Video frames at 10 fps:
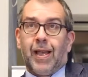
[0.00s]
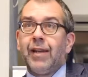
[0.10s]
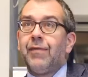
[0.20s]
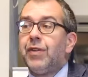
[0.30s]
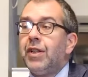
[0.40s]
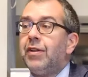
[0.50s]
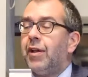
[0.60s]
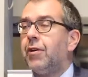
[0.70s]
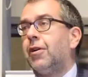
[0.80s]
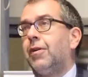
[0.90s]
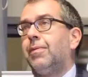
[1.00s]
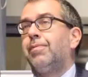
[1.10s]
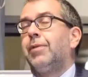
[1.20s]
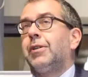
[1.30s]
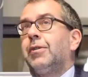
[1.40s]
And indeed they are.
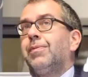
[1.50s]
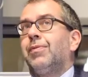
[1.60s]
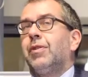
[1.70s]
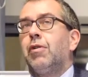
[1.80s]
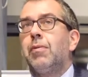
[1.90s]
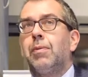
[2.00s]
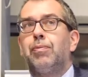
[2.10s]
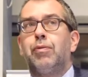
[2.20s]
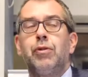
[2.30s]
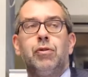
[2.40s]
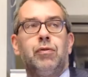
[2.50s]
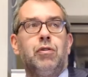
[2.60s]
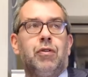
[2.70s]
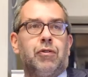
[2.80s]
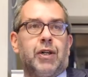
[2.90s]
But from a point of
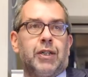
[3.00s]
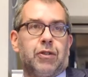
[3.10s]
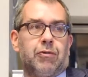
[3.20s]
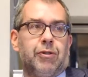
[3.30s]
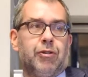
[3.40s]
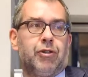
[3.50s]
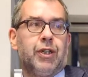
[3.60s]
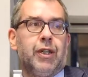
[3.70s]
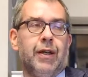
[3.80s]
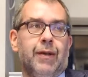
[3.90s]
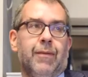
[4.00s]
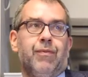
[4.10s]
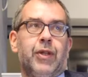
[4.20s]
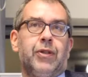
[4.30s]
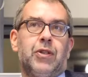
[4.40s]
view of grand strategy,
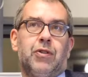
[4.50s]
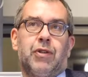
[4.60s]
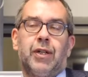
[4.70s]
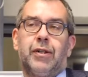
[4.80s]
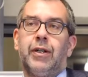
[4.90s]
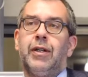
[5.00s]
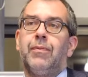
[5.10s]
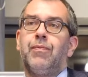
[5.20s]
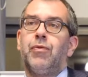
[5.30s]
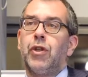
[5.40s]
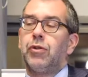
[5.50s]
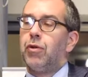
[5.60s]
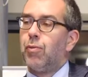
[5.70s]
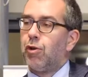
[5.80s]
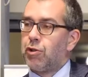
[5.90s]
that is frankly not
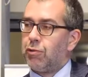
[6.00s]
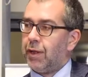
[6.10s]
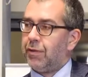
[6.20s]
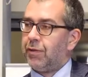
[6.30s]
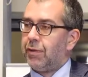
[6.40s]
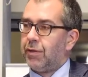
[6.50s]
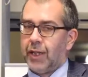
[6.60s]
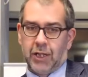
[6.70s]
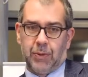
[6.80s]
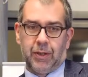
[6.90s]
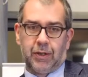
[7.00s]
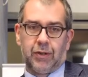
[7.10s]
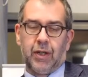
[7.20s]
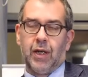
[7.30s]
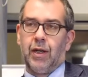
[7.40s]
the most relevant
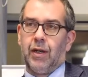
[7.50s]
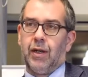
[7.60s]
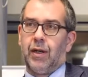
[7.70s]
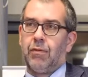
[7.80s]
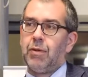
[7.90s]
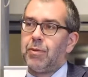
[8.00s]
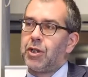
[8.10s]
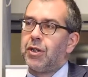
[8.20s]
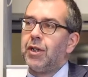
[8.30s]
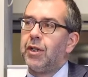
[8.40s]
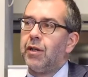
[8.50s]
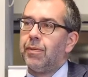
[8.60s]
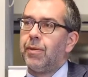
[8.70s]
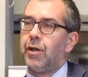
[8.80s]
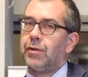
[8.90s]
aspect. Uh, we must think
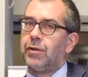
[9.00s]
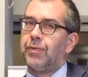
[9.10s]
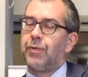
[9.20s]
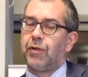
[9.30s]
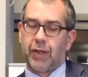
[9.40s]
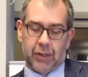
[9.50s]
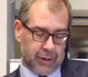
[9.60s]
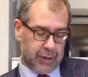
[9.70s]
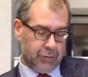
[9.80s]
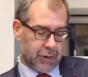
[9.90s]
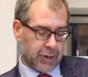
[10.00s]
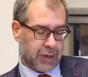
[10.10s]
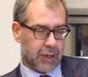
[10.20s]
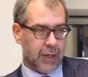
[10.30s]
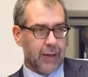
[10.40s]
here about vital
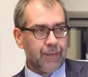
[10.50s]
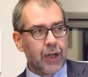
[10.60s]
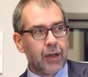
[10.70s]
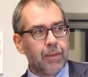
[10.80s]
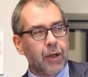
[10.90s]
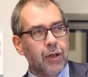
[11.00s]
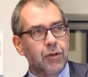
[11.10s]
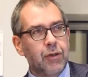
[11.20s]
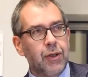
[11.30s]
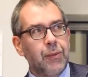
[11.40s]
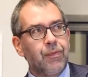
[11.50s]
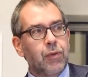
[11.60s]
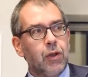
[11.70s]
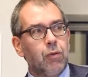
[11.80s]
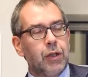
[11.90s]
interests and about
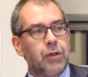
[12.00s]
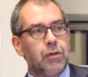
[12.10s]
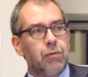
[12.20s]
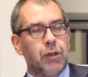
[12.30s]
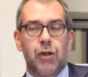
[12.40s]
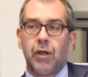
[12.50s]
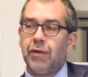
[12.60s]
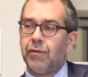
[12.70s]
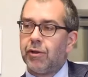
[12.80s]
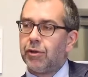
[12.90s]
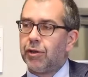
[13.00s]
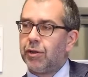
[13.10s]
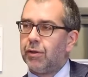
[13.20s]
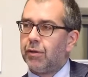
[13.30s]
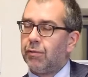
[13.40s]
what, what our
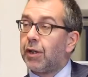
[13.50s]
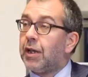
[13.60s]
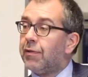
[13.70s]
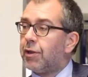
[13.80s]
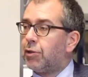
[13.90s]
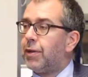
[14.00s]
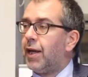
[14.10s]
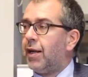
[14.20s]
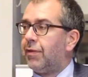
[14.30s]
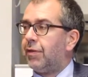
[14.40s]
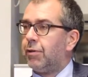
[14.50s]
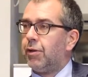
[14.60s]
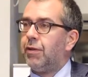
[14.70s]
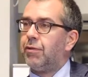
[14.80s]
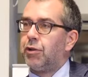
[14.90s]
leverage, uh, what leverage we have and
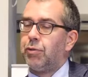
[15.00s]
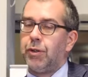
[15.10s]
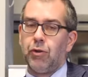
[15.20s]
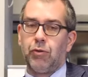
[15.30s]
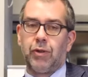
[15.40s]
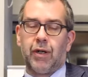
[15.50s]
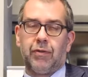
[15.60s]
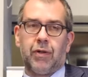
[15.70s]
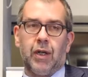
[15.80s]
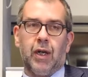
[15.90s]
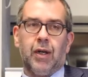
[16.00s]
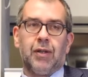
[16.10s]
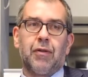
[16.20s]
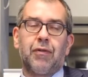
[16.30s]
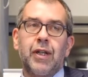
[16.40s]
what leverage we don't have.
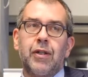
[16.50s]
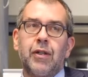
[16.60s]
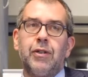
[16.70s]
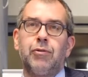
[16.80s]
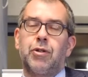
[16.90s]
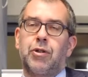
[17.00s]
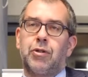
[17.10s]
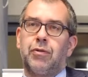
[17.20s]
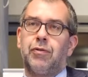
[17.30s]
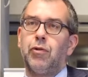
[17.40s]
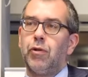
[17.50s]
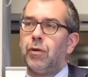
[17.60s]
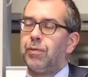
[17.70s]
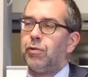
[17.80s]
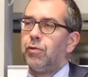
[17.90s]
The vital interest of
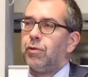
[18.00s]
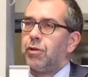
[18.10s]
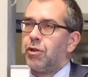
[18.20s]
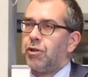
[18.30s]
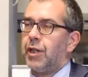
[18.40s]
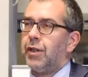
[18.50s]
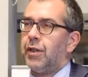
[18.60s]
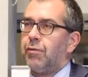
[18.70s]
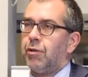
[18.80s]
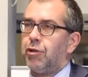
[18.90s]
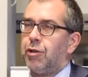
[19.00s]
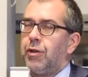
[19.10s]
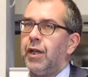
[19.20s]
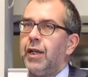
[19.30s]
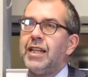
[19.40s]
Europe towards China and
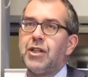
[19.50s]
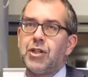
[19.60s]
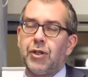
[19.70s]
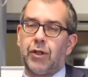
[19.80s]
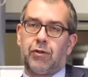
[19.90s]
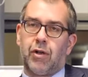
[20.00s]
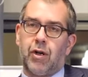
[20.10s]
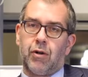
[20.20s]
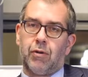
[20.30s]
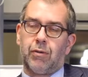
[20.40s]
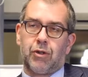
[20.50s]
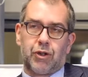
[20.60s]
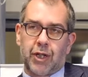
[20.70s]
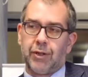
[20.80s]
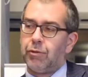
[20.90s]
Russia is not how
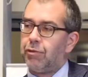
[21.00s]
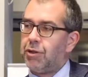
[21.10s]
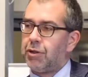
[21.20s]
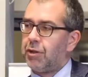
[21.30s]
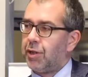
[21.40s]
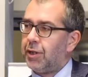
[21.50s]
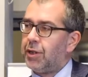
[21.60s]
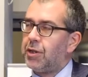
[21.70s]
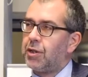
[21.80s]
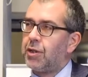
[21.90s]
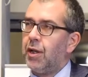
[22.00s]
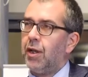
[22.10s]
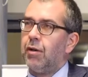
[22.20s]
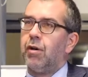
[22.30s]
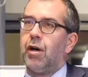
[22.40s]
China treats the Chinese
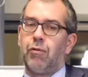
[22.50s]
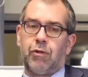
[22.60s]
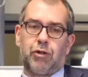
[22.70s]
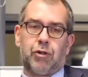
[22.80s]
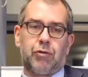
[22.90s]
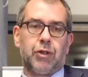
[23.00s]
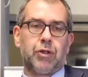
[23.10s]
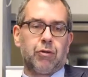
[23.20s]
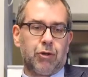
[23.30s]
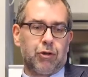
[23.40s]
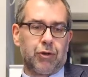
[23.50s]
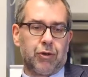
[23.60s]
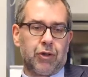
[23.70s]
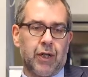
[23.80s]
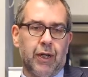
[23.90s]
or how Russia treats the
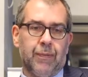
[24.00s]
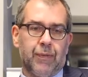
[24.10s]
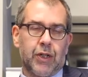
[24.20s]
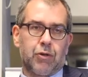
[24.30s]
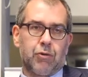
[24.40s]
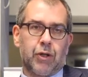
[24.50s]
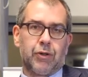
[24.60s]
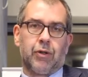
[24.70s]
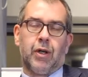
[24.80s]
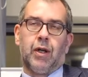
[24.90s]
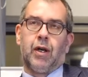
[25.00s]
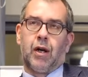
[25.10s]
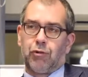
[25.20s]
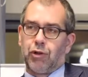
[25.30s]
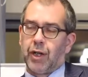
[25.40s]
Russians. It's rather
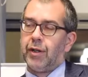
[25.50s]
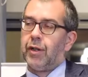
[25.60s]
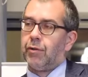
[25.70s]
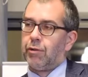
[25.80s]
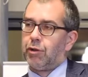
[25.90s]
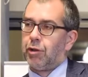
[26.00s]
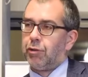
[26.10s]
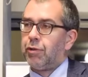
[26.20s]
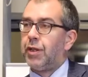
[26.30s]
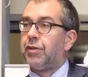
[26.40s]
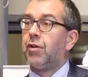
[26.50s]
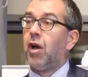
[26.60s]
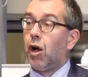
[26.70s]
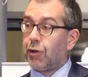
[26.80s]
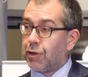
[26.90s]
how China and Russia treat
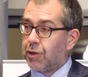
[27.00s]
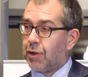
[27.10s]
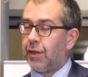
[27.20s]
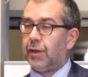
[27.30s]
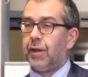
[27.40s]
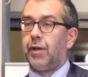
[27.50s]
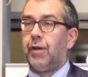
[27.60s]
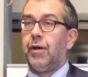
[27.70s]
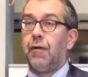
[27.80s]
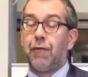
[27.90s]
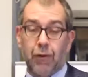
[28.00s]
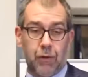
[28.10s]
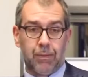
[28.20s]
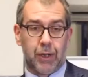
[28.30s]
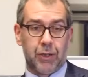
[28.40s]
us in their
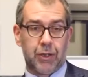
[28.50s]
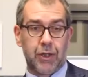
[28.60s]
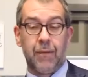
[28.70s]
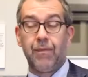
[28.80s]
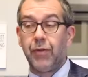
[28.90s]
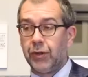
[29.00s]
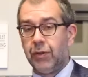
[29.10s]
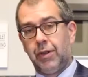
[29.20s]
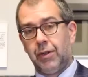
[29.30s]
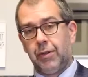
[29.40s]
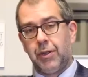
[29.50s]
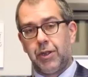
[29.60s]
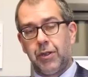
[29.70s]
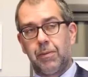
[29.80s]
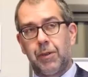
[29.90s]
foreign policy, not in their
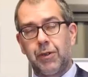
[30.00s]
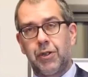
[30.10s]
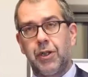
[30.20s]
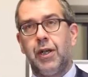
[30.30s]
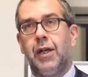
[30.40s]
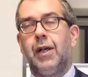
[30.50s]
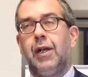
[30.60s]
domestic policy.